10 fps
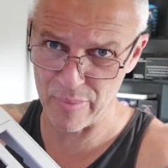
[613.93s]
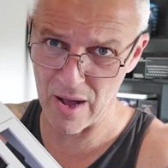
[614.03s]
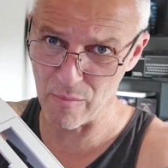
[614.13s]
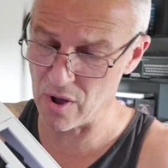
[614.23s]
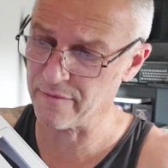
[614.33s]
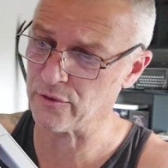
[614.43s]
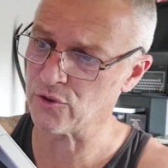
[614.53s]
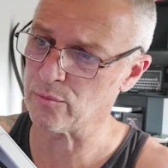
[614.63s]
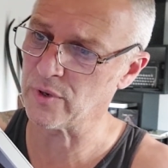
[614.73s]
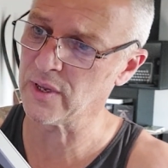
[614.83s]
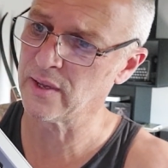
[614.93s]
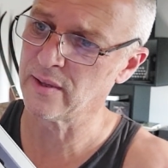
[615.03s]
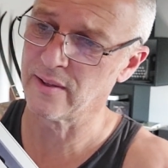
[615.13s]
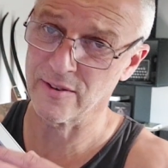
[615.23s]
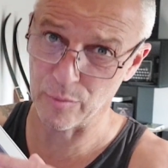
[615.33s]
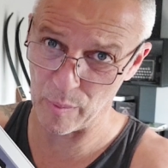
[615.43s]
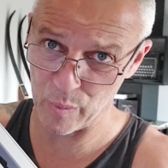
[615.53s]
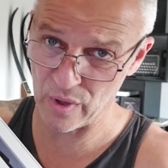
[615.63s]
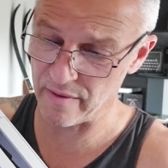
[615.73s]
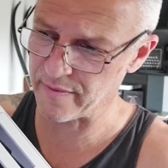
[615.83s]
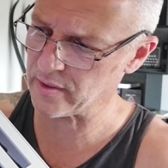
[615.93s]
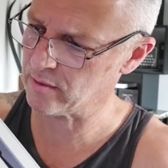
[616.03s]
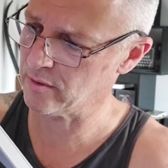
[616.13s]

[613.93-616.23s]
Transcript: palm it off on somebody. It has to be perfect,